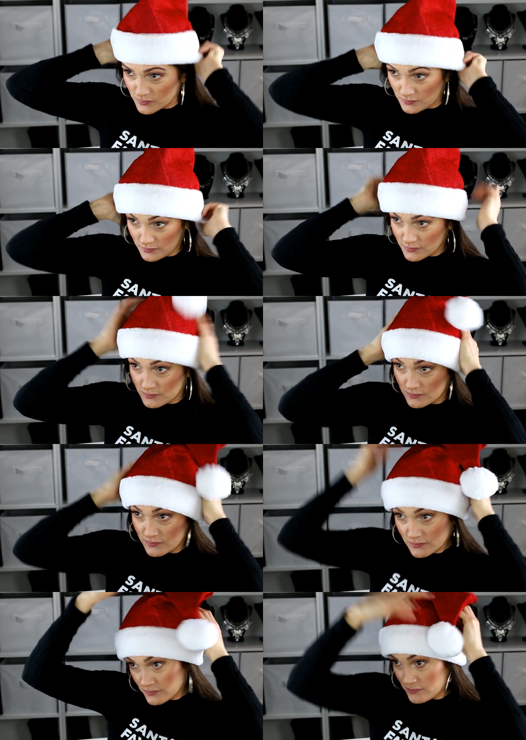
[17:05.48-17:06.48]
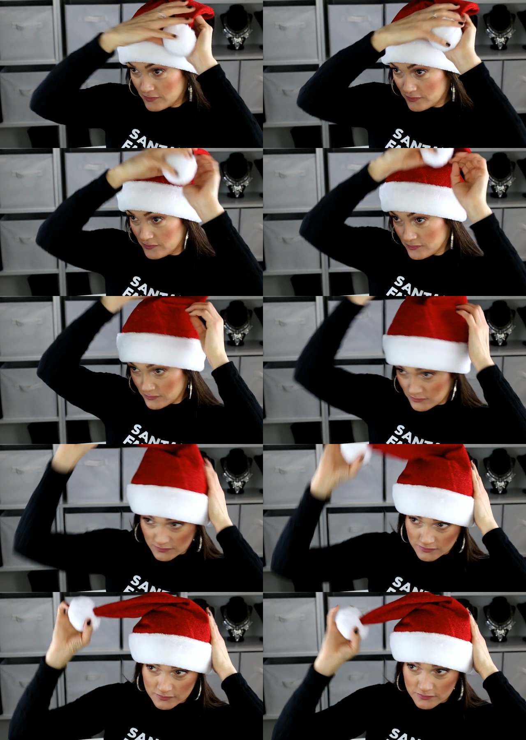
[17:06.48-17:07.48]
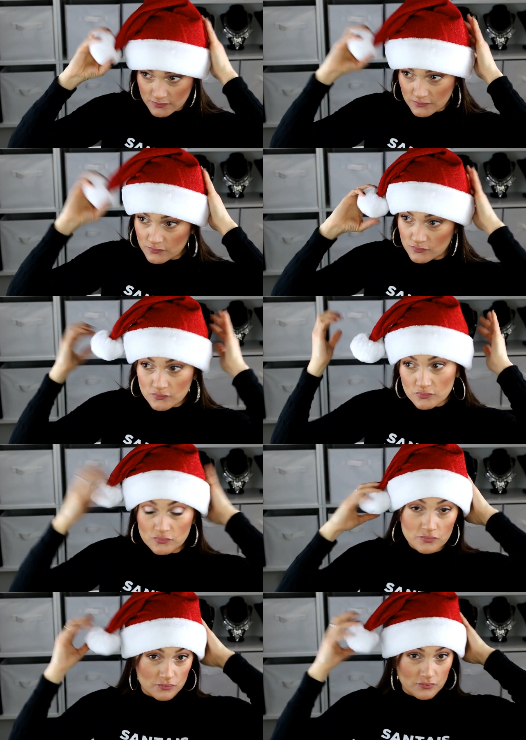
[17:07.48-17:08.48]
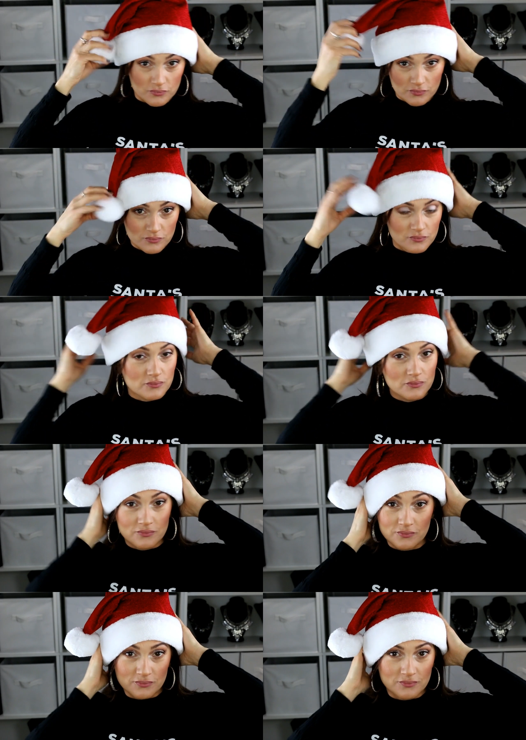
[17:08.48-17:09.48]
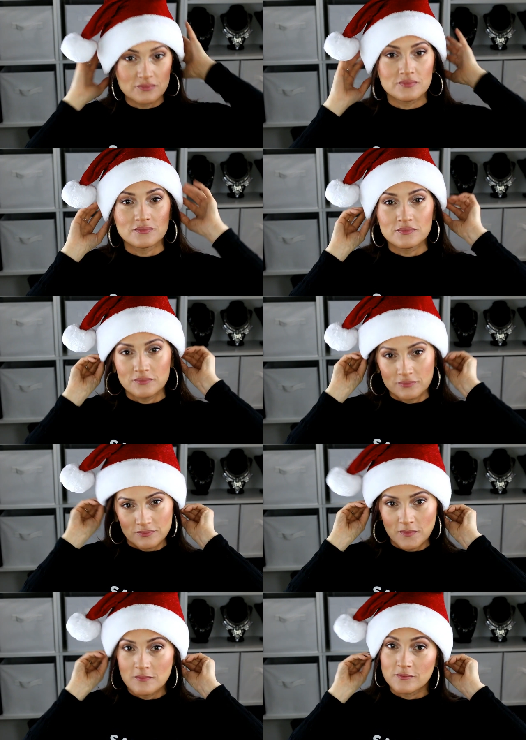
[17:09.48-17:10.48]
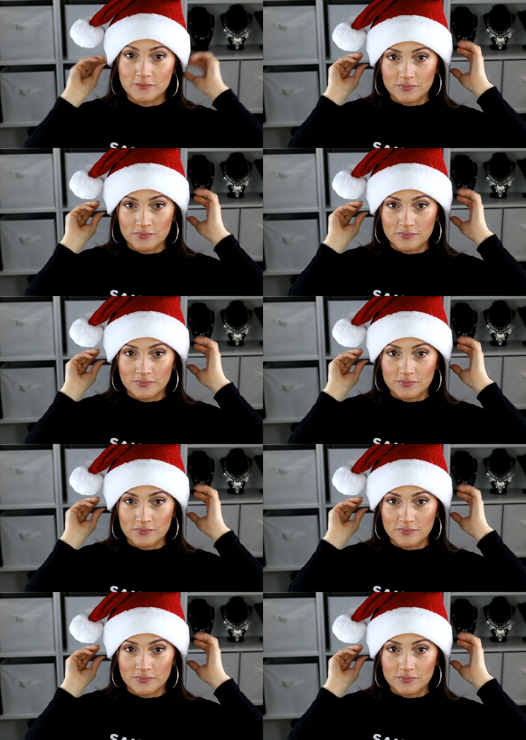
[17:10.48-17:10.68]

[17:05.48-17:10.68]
(silence)